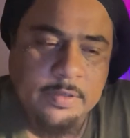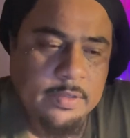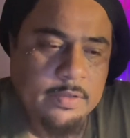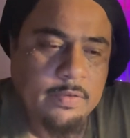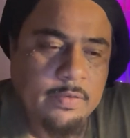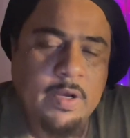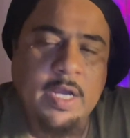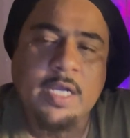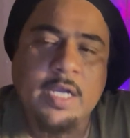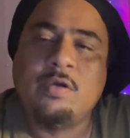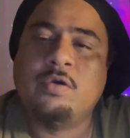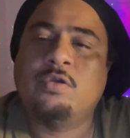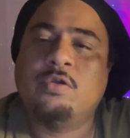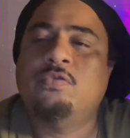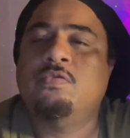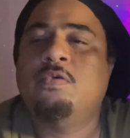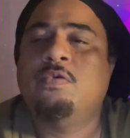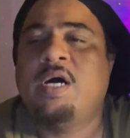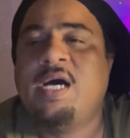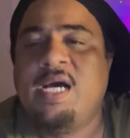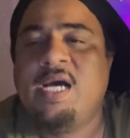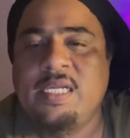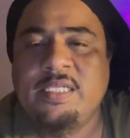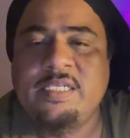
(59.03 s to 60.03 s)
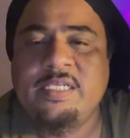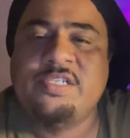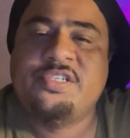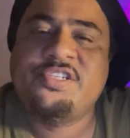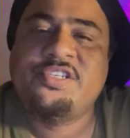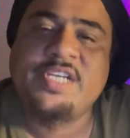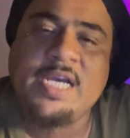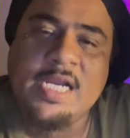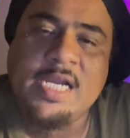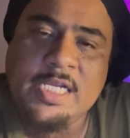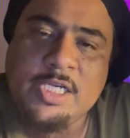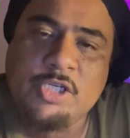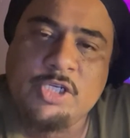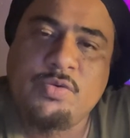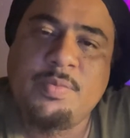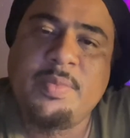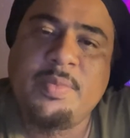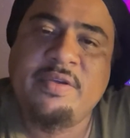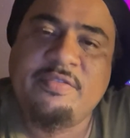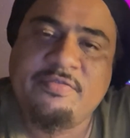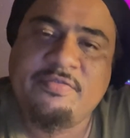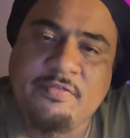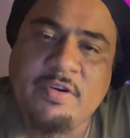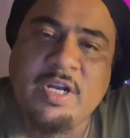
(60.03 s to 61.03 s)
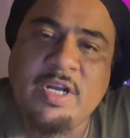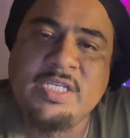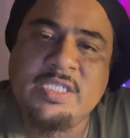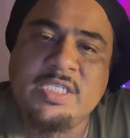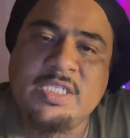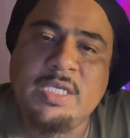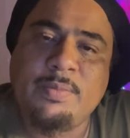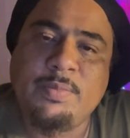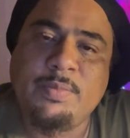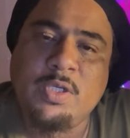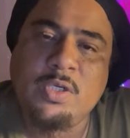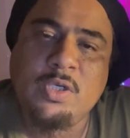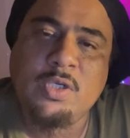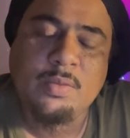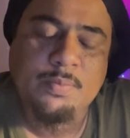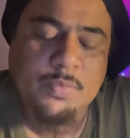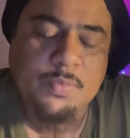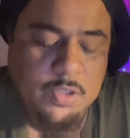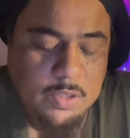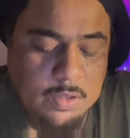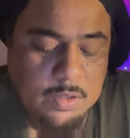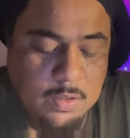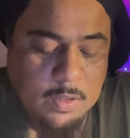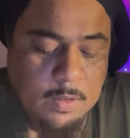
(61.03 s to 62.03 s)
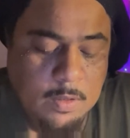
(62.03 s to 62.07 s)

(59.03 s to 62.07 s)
where I could do all these challenges with my friends, you know, but